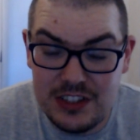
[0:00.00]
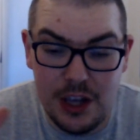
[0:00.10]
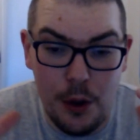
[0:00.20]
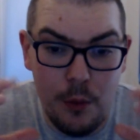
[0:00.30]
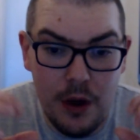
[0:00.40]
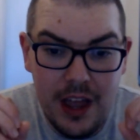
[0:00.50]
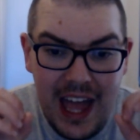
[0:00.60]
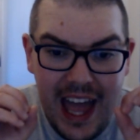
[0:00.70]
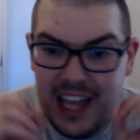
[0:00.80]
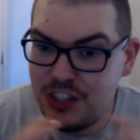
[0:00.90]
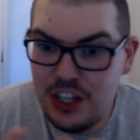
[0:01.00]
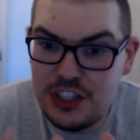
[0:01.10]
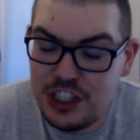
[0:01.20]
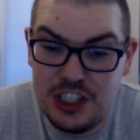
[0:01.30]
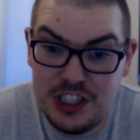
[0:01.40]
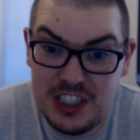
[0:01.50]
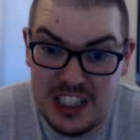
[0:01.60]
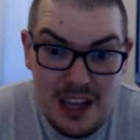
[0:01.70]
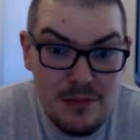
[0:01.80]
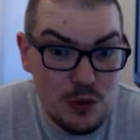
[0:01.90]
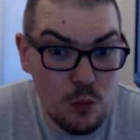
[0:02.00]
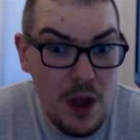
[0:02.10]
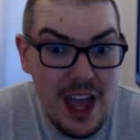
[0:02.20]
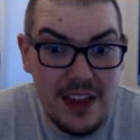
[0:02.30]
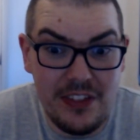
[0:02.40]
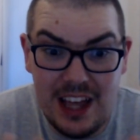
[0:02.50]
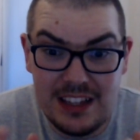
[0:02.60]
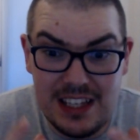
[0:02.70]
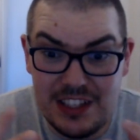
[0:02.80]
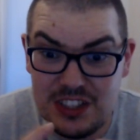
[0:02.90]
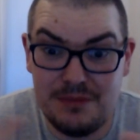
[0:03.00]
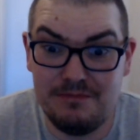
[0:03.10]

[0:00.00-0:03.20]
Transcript: So it just seems weird that it's